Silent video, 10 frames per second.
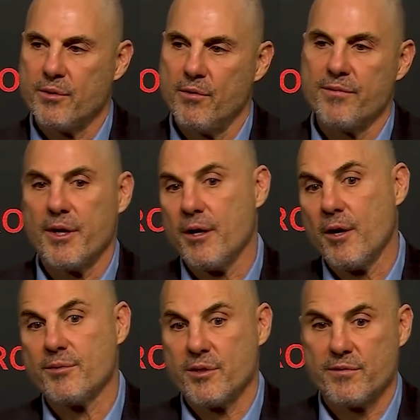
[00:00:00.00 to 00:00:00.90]
Hopefully it
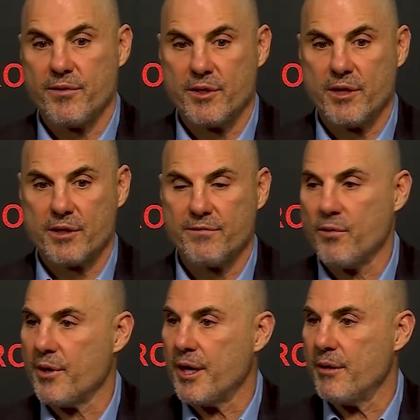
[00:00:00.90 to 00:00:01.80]
helps us for these next
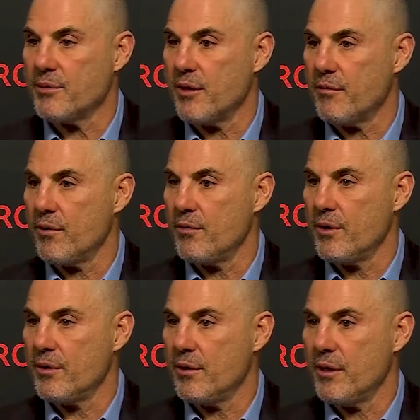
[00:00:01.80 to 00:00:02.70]
four games on the road.